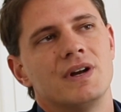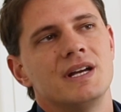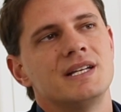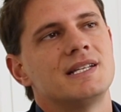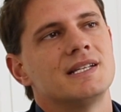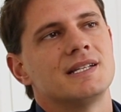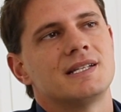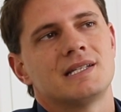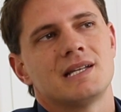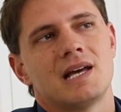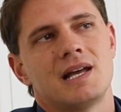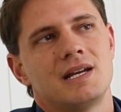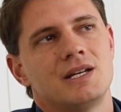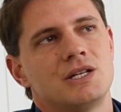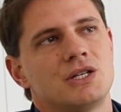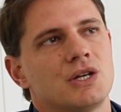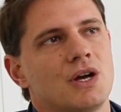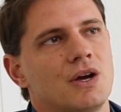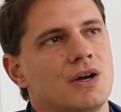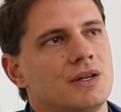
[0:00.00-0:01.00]
recent
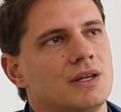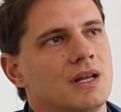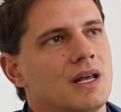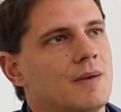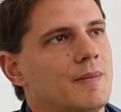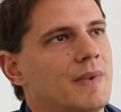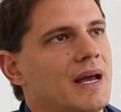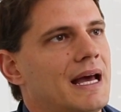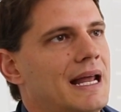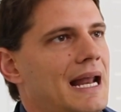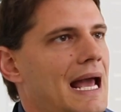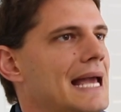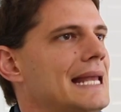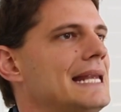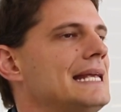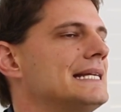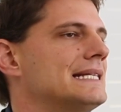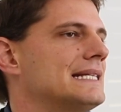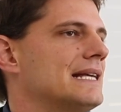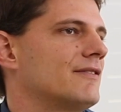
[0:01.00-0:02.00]
study shown that about
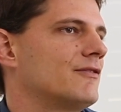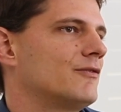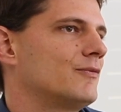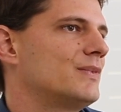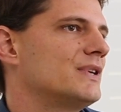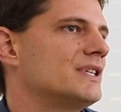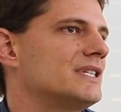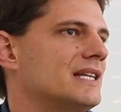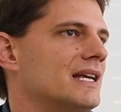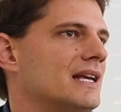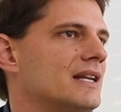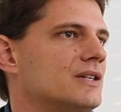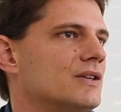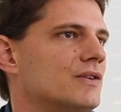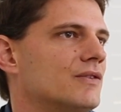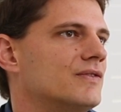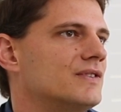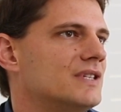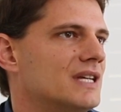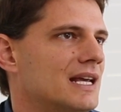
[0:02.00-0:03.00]
87%
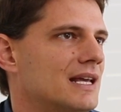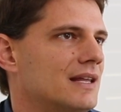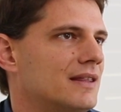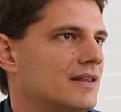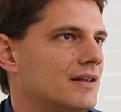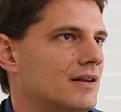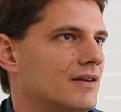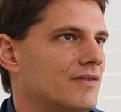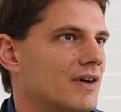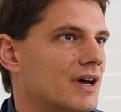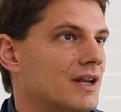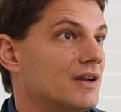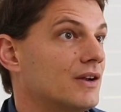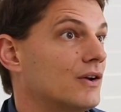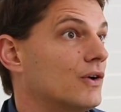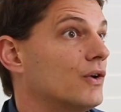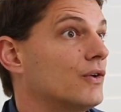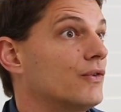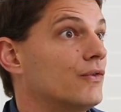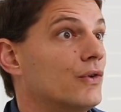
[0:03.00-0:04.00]
of teeth that have
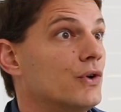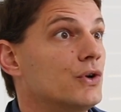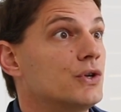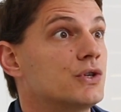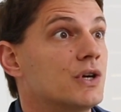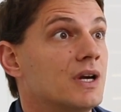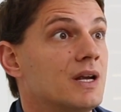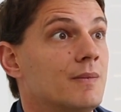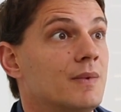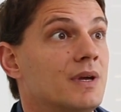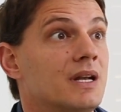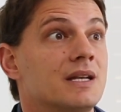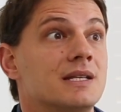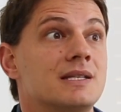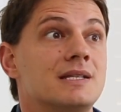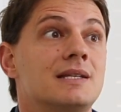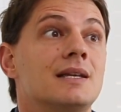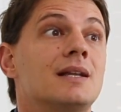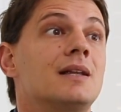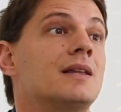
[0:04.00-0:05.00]
undergone root treatment are
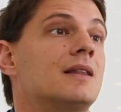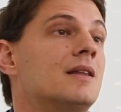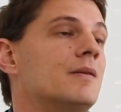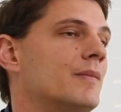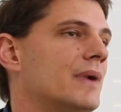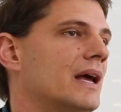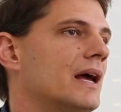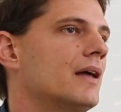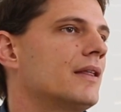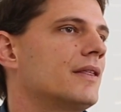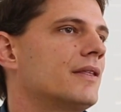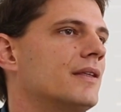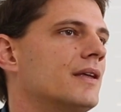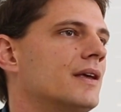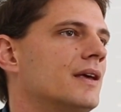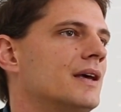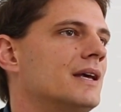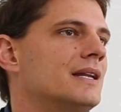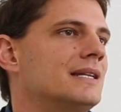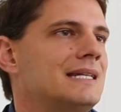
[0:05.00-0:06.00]
still in the mouth
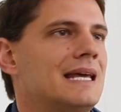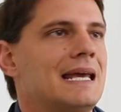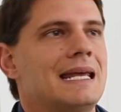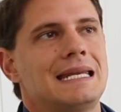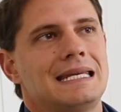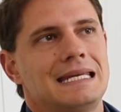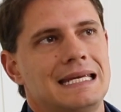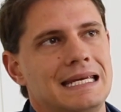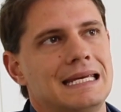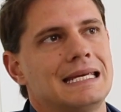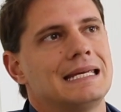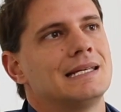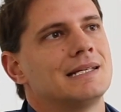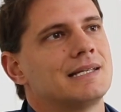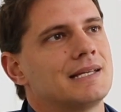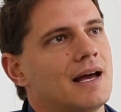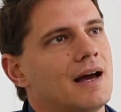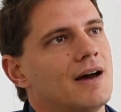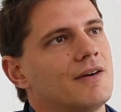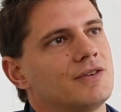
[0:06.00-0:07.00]
10
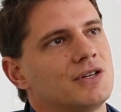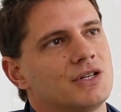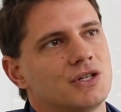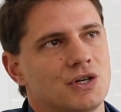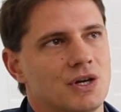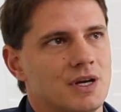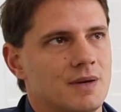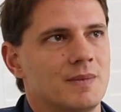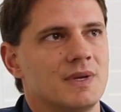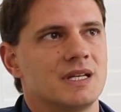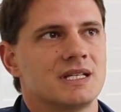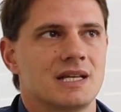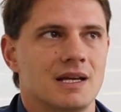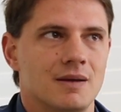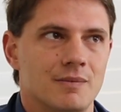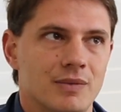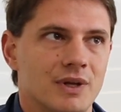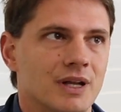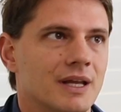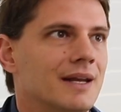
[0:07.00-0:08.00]
years after treatment's
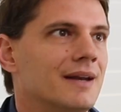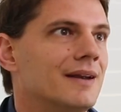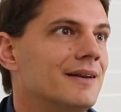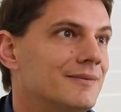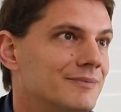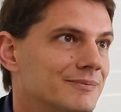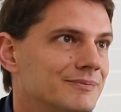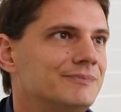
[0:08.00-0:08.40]
completed.